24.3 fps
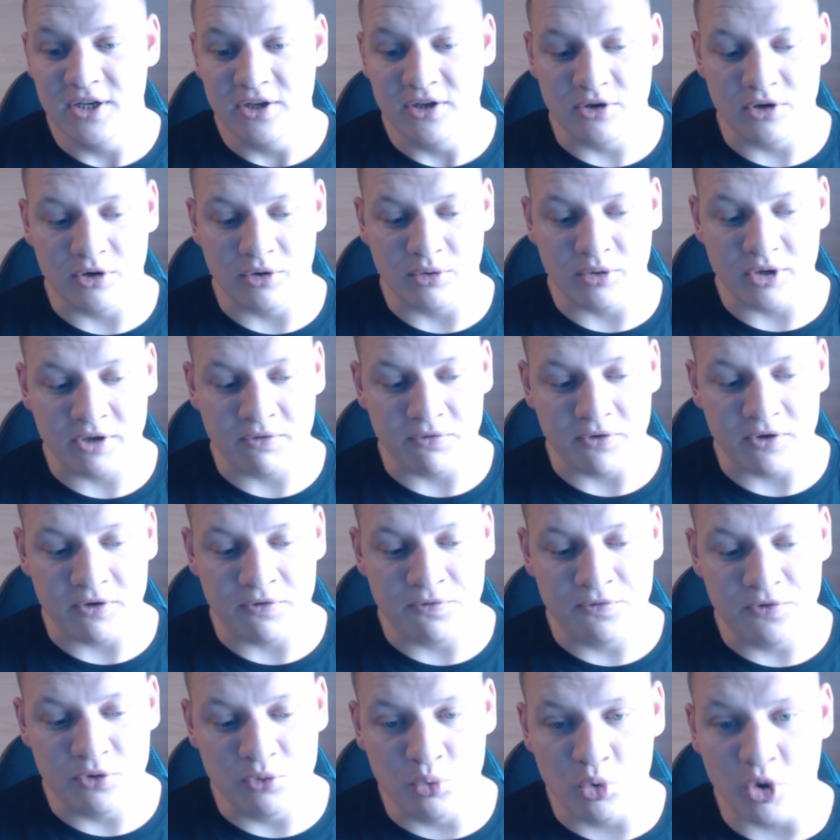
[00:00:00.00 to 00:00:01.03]
you know,
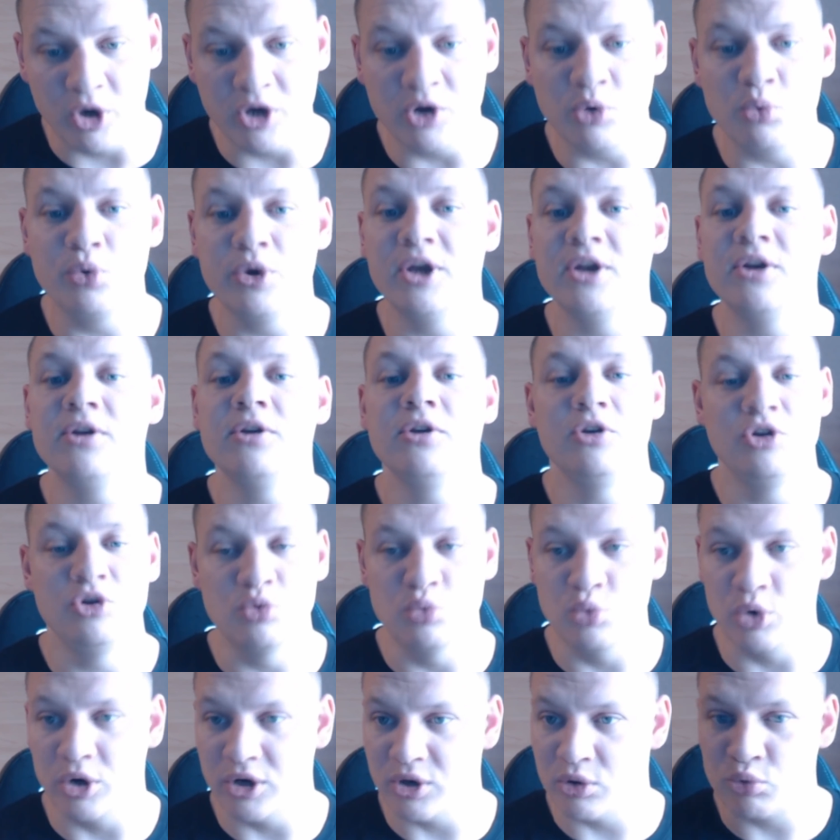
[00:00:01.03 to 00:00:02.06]
if you want to win, you
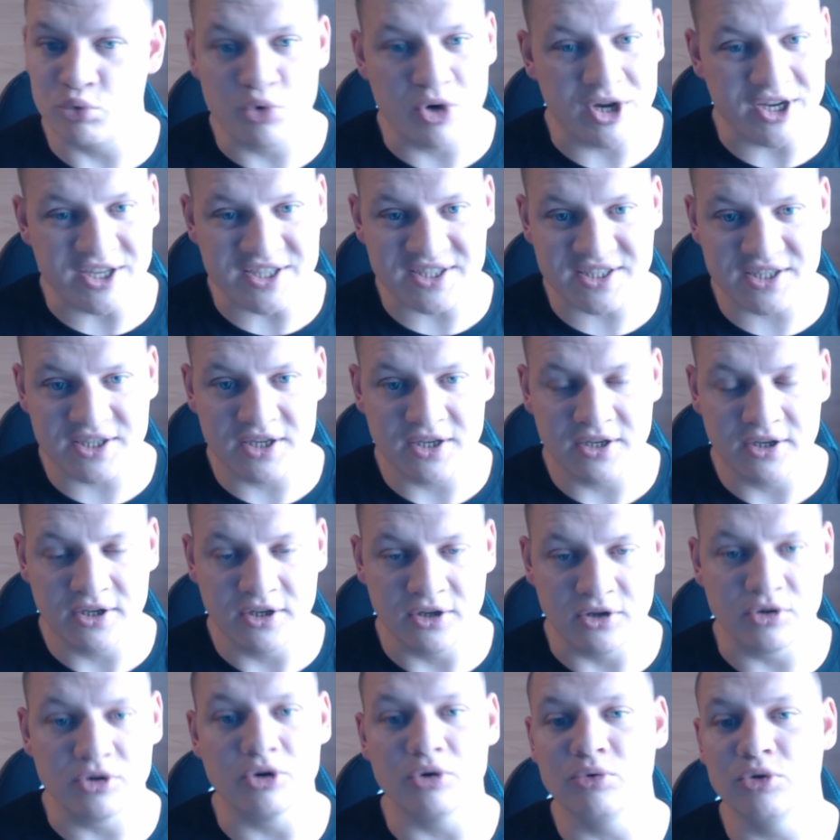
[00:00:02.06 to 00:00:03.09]
want to risk,
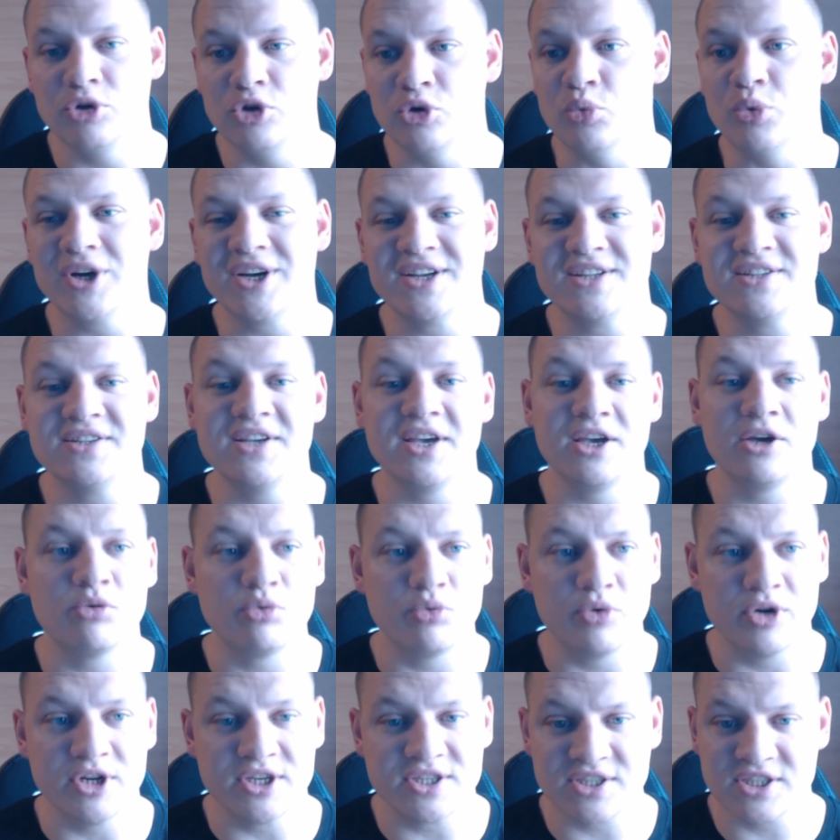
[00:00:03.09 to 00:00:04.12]
you know, you want to take
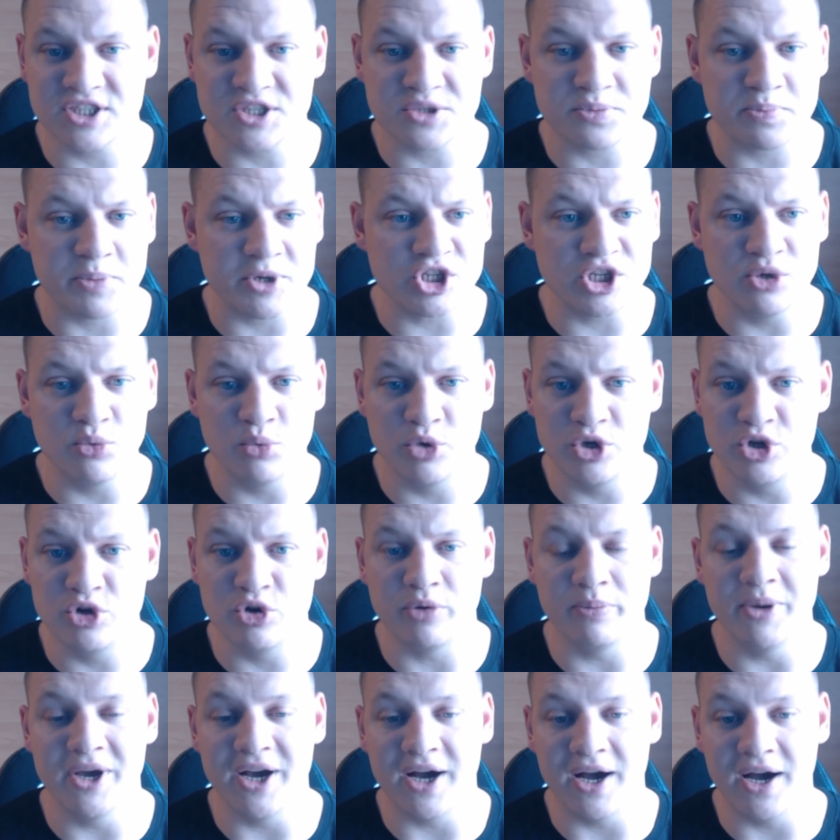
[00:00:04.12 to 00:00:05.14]
risks, especially when
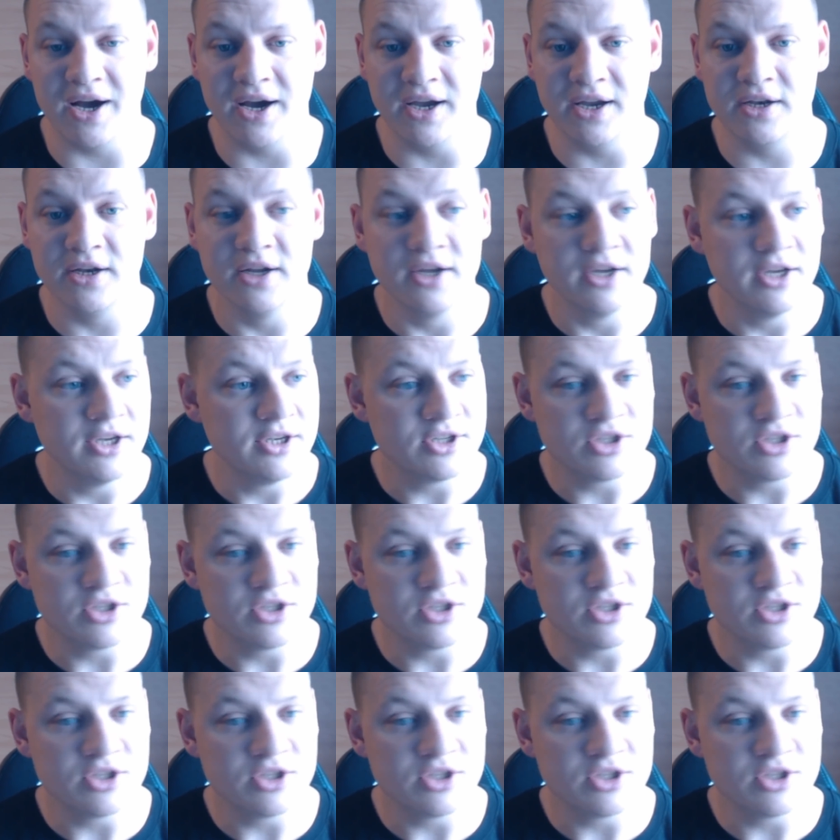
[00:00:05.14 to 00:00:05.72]
you're behind.